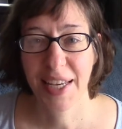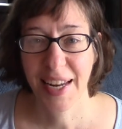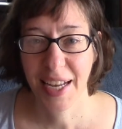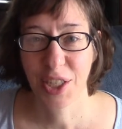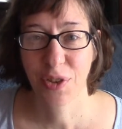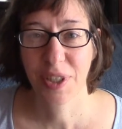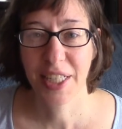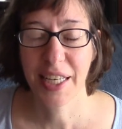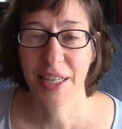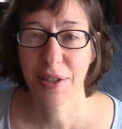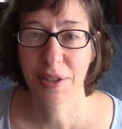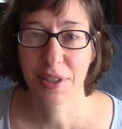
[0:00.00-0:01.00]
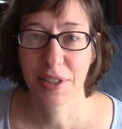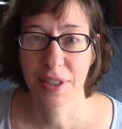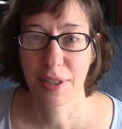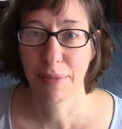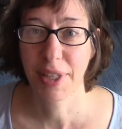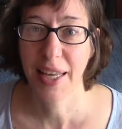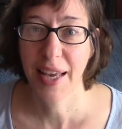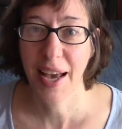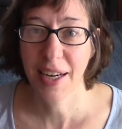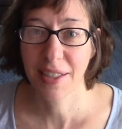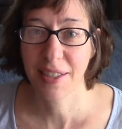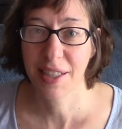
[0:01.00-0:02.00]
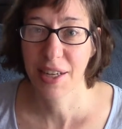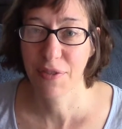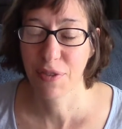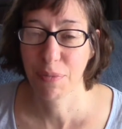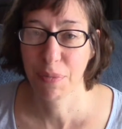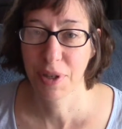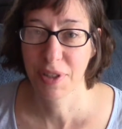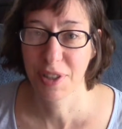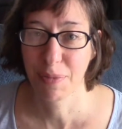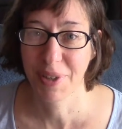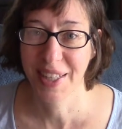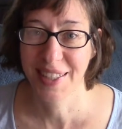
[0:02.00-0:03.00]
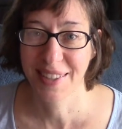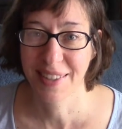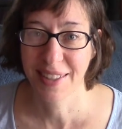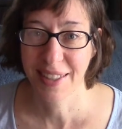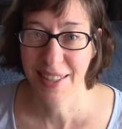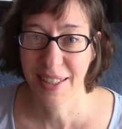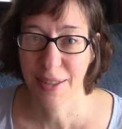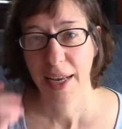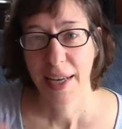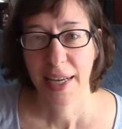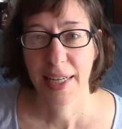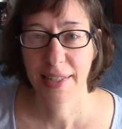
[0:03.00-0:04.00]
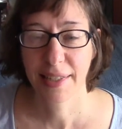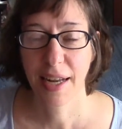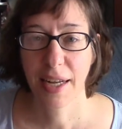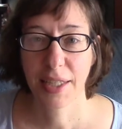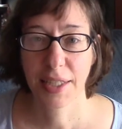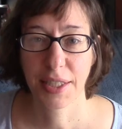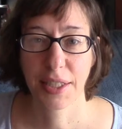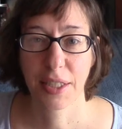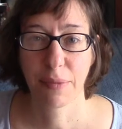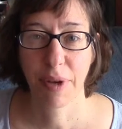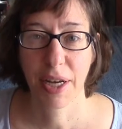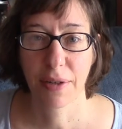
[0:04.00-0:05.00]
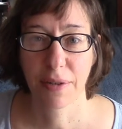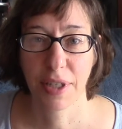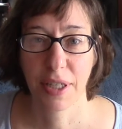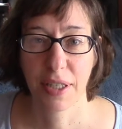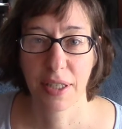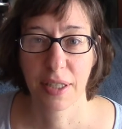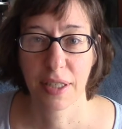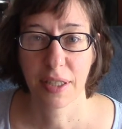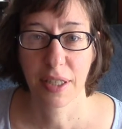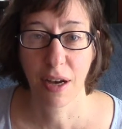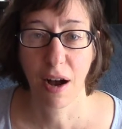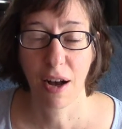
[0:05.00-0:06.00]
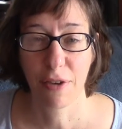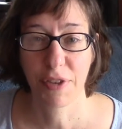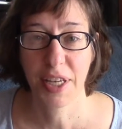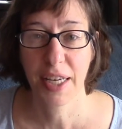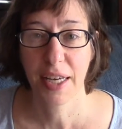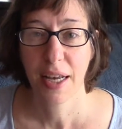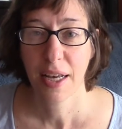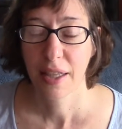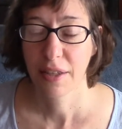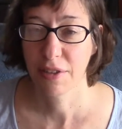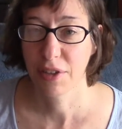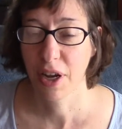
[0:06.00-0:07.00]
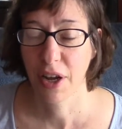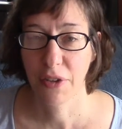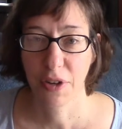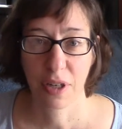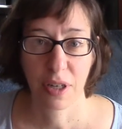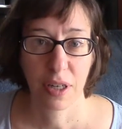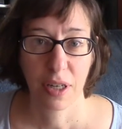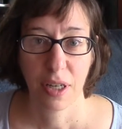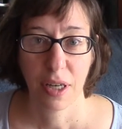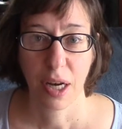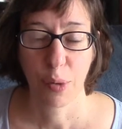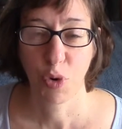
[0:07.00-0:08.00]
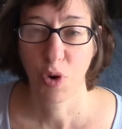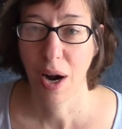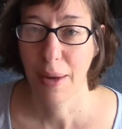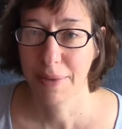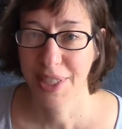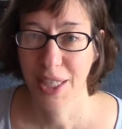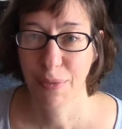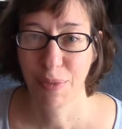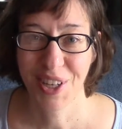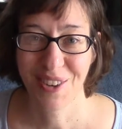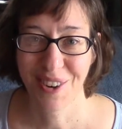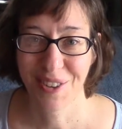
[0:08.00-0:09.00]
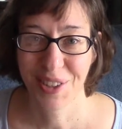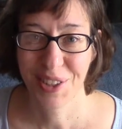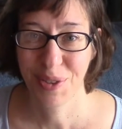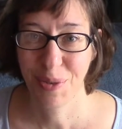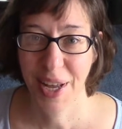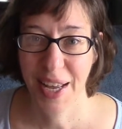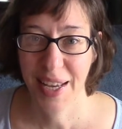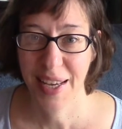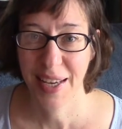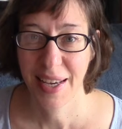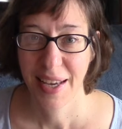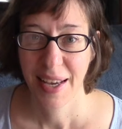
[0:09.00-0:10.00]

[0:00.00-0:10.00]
a natural ecosystem, and they actually give the birds a place to live. It's not just about the coffee. There's other crops that can be grown this way,